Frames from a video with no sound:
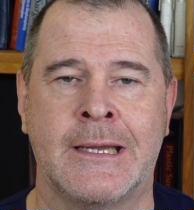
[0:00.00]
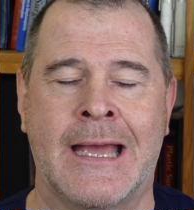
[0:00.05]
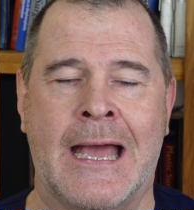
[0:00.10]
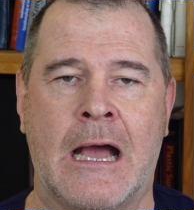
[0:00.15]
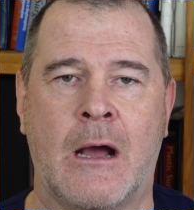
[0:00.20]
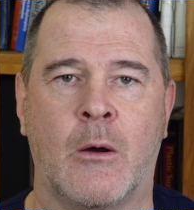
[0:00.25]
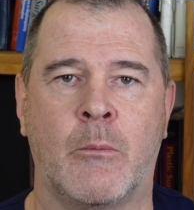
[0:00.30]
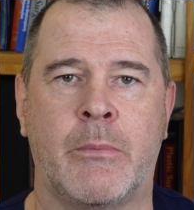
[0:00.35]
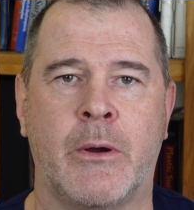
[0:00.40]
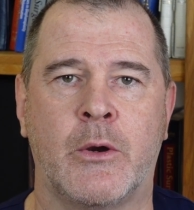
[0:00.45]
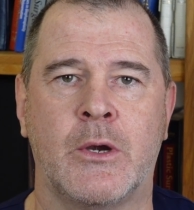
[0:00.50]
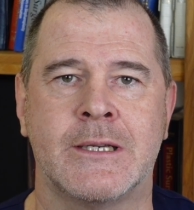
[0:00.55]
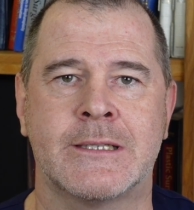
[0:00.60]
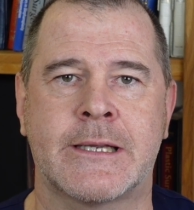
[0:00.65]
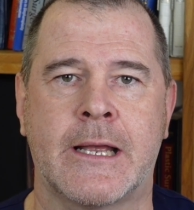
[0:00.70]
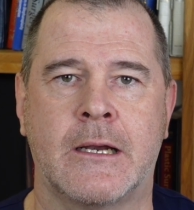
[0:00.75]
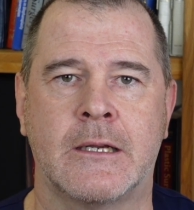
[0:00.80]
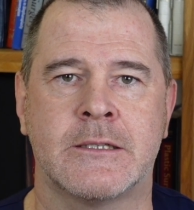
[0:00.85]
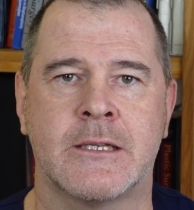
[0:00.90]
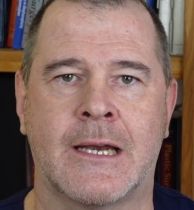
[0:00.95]
our bony
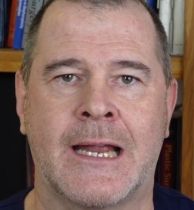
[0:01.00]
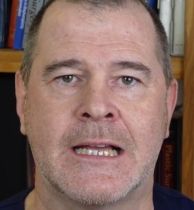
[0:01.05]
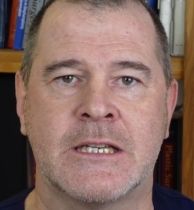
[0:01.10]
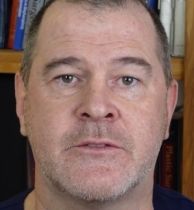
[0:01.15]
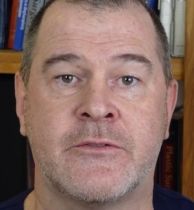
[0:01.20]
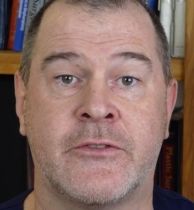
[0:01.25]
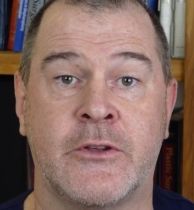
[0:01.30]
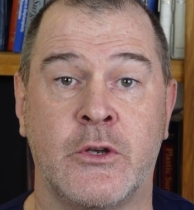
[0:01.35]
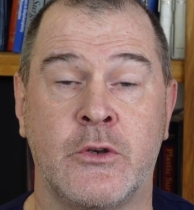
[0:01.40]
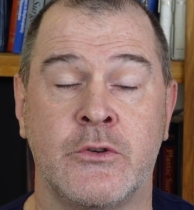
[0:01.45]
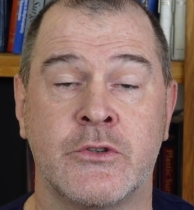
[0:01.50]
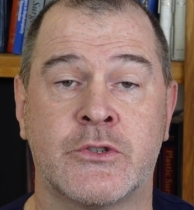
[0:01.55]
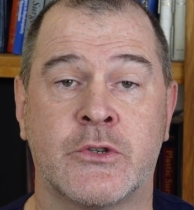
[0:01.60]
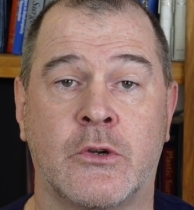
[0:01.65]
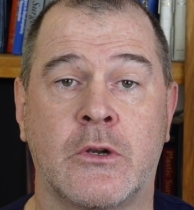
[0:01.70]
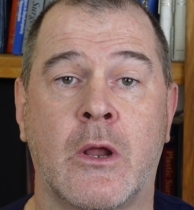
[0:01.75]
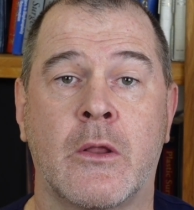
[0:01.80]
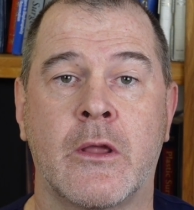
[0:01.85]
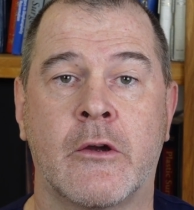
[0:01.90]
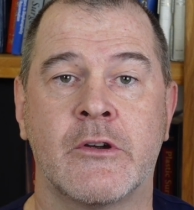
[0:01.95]
skeleton has fused,
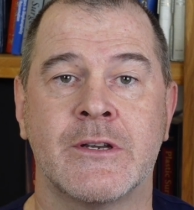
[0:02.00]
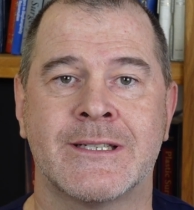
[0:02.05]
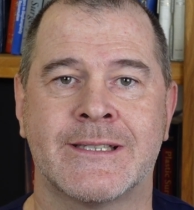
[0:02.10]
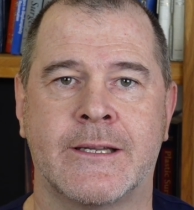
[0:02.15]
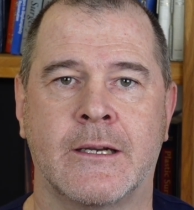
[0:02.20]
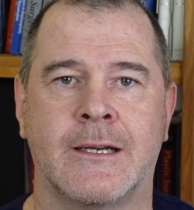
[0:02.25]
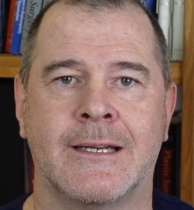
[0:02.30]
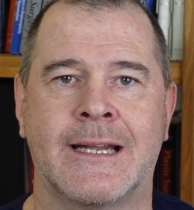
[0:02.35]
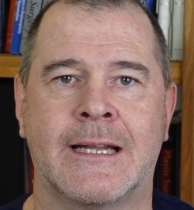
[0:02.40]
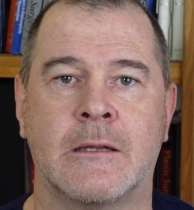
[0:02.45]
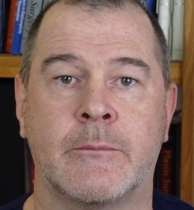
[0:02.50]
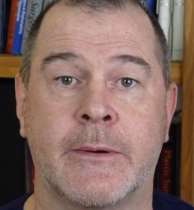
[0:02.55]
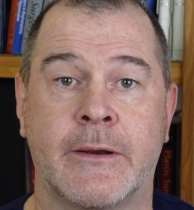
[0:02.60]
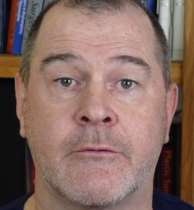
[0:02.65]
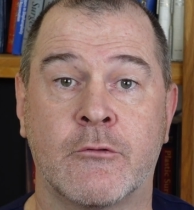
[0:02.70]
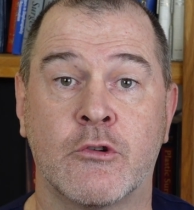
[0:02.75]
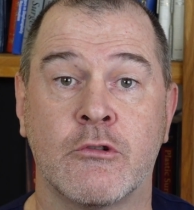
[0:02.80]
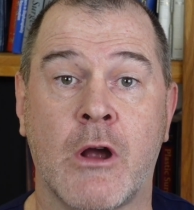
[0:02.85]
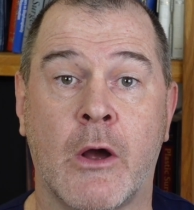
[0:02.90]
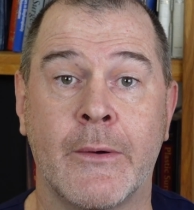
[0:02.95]
although there is still a little bit
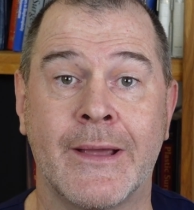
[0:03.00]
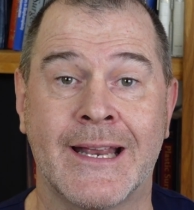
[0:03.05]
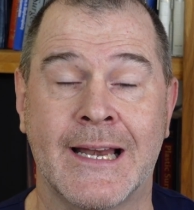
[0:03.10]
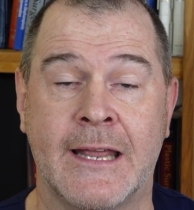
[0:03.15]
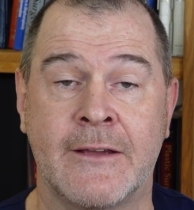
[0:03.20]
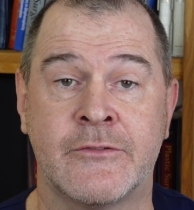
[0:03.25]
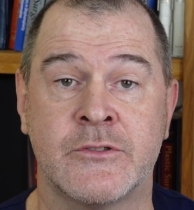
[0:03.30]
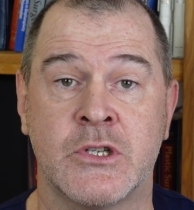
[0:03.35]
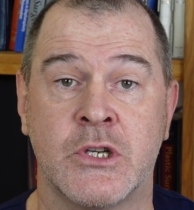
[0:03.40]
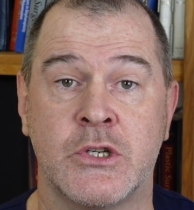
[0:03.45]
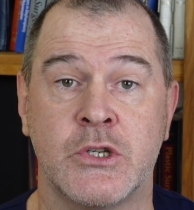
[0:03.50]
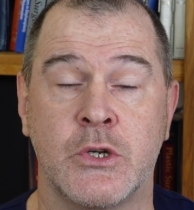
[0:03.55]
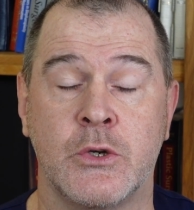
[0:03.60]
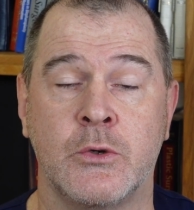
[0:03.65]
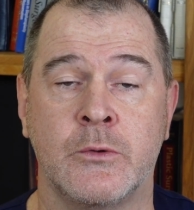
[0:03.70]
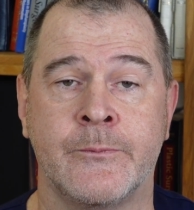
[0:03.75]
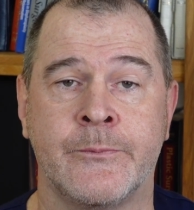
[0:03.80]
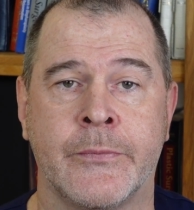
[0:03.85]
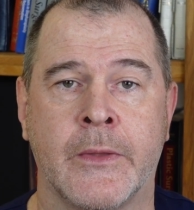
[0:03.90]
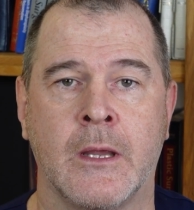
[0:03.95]
of growing left to
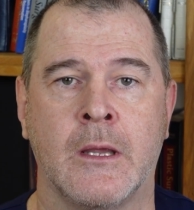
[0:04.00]
do.